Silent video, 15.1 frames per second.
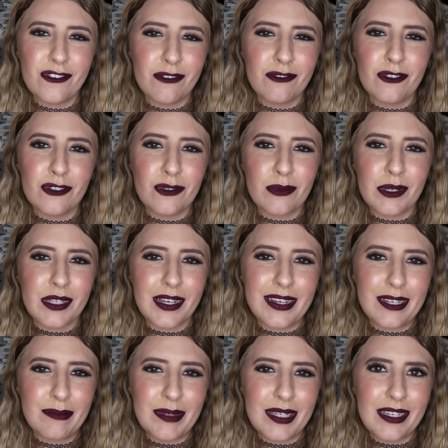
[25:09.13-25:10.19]
Don't just
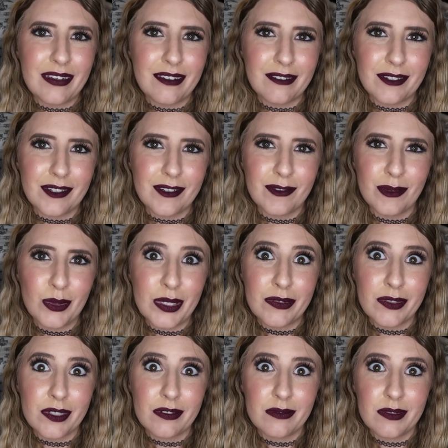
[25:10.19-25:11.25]
rely on me or
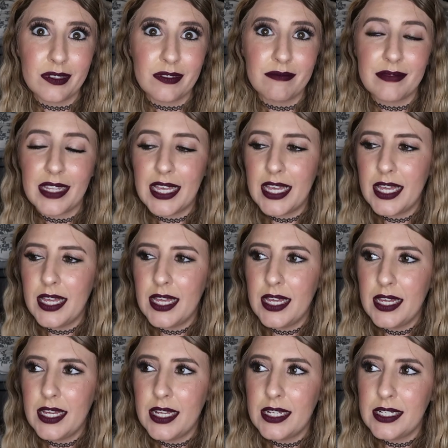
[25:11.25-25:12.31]
whoever to
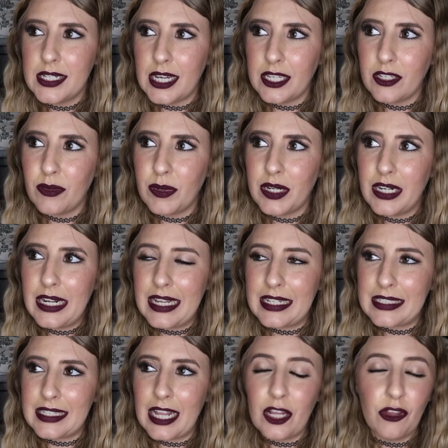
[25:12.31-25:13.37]
tell you what it
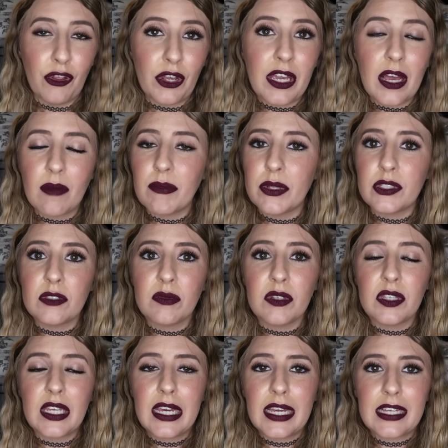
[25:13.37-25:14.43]
is. Look at
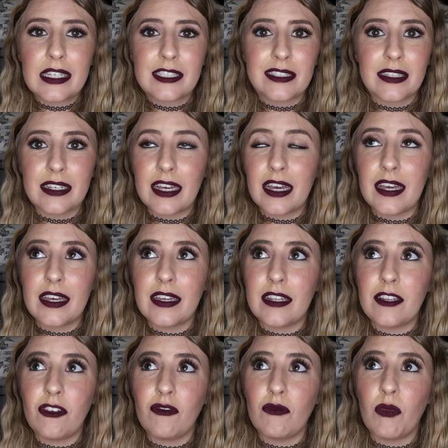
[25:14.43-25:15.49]
multiple things. Look at,
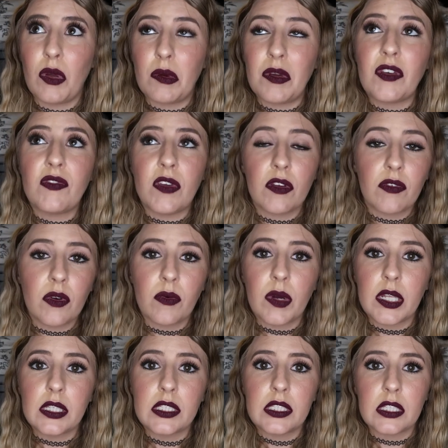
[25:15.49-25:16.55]
one of my favorite
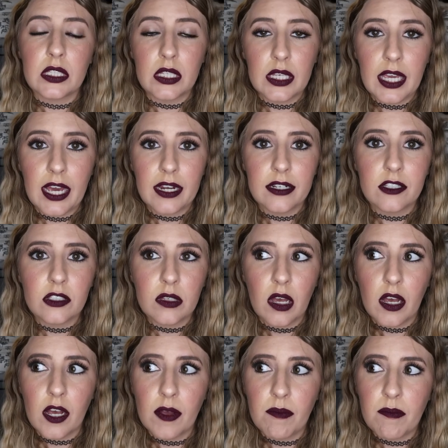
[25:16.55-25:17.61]
ones to look at is
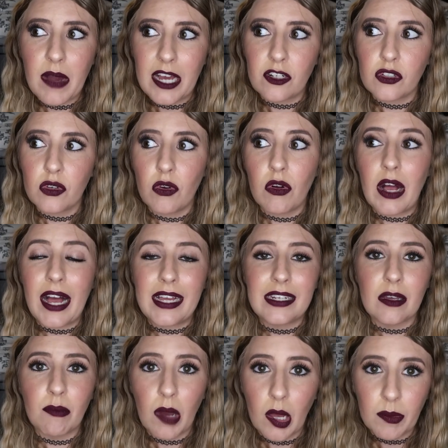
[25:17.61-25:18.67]
uh, Magical
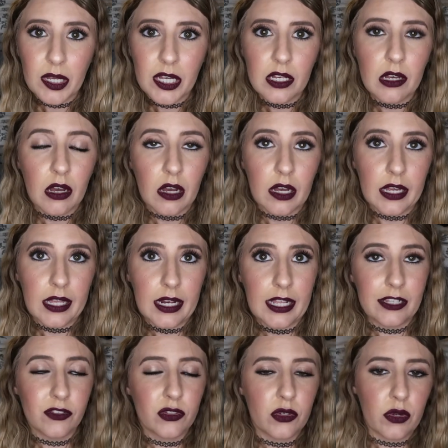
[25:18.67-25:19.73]
Kinda Mama on
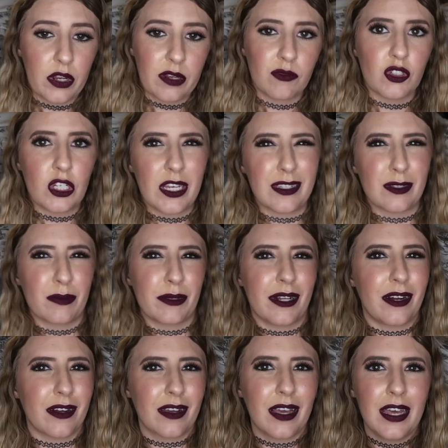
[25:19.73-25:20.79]
Instagram. She has a
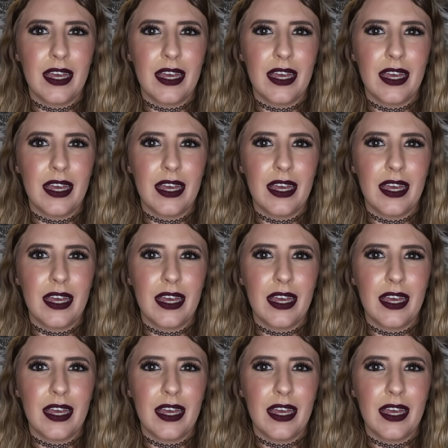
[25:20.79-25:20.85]
blog.